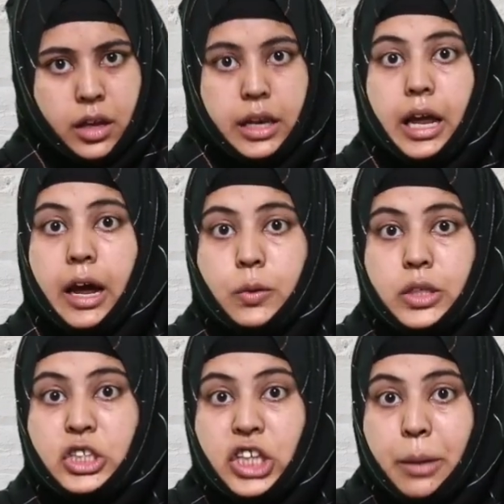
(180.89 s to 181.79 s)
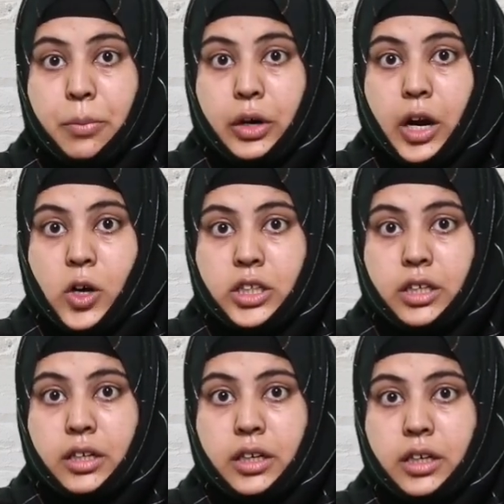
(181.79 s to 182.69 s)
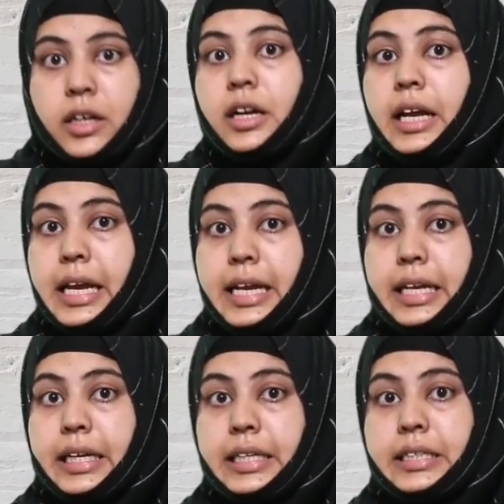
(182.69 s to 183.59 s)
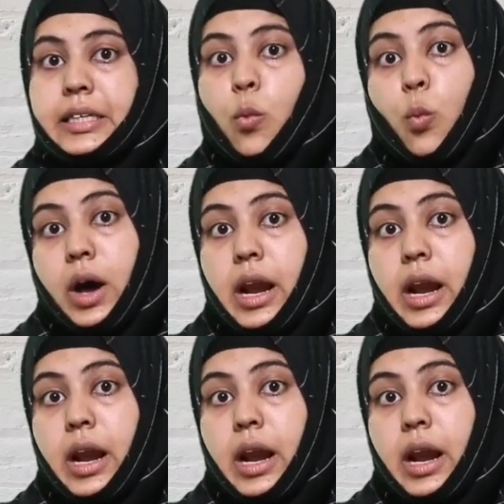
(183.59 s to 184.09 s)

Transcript: Now, the tape recorder is one